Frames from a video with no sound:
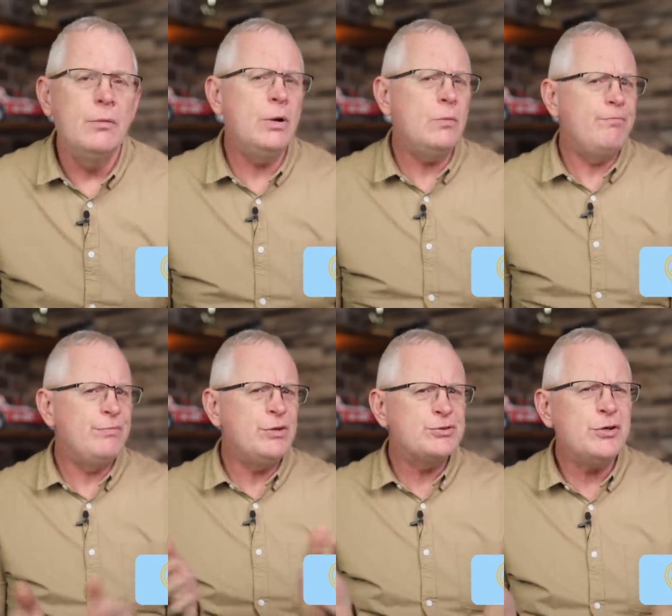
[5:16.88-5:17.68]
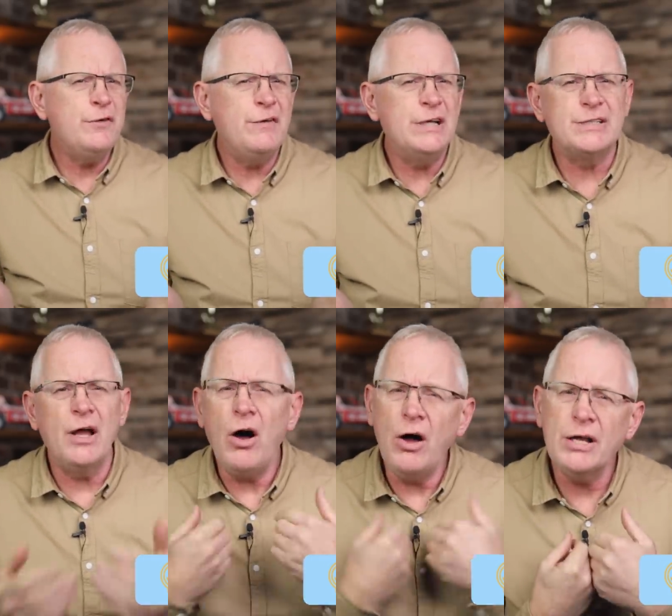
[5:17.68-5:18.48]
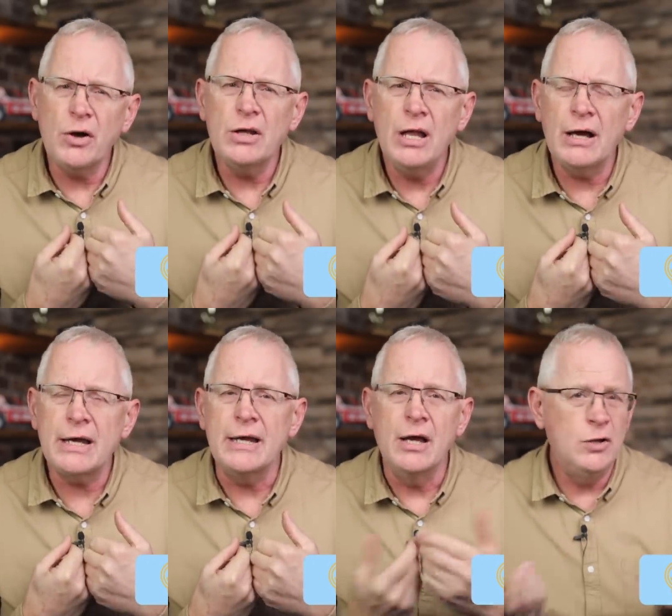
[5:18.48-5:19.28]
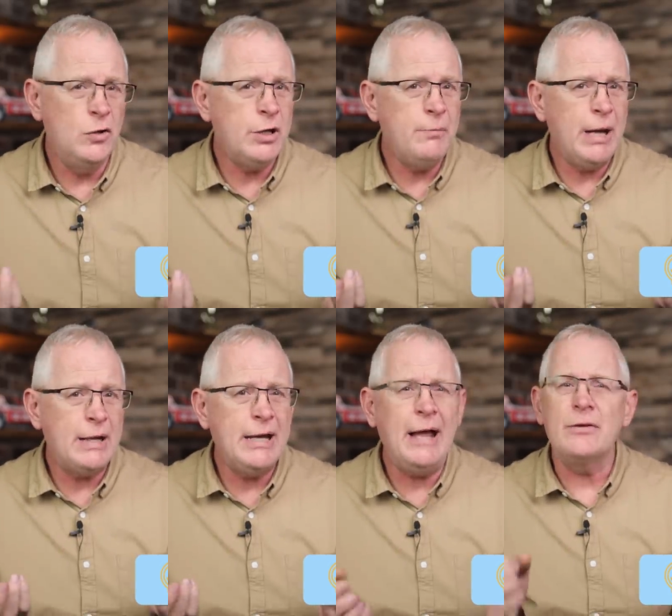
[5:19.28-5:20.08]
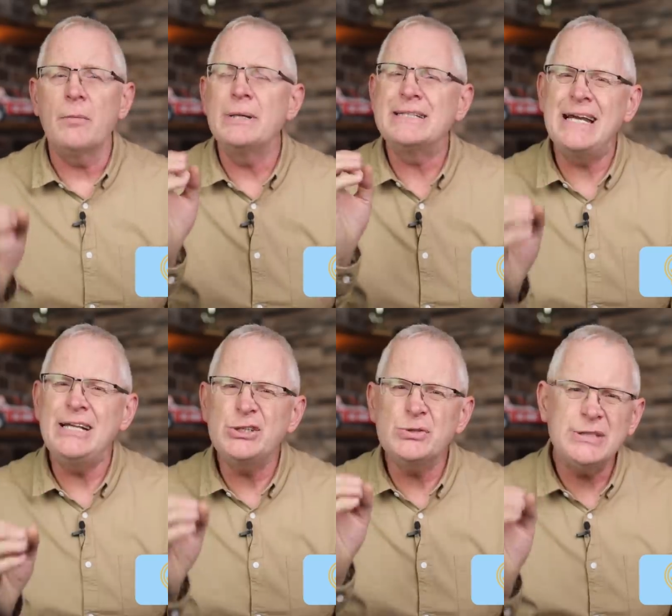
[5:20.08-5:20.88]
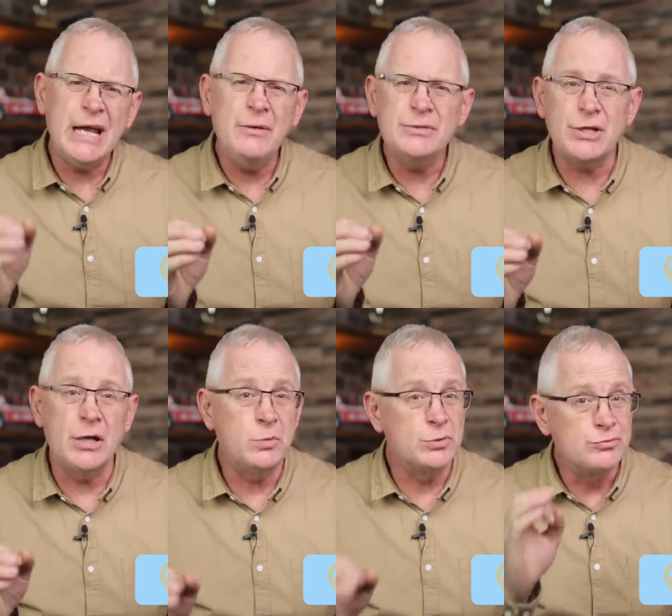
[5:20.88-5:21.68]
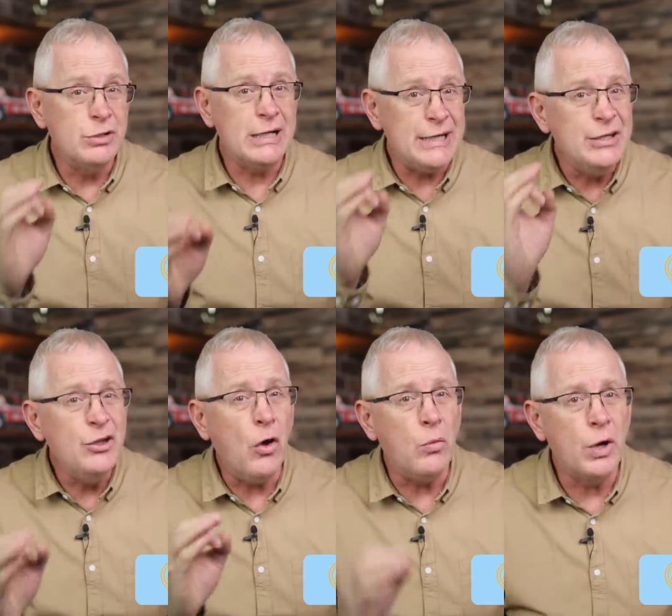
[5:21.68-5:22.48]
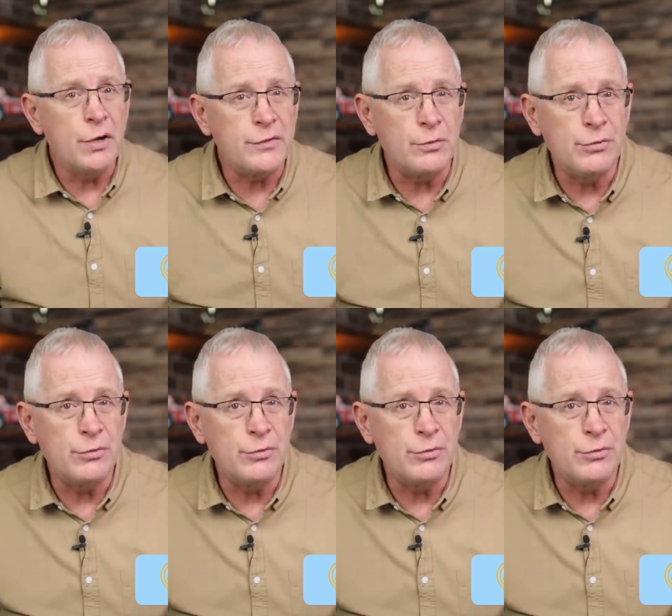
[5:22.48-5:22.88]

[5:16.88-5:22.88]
Well, the truth is that I got lucky, and looking back now, the potential downside was really not worth the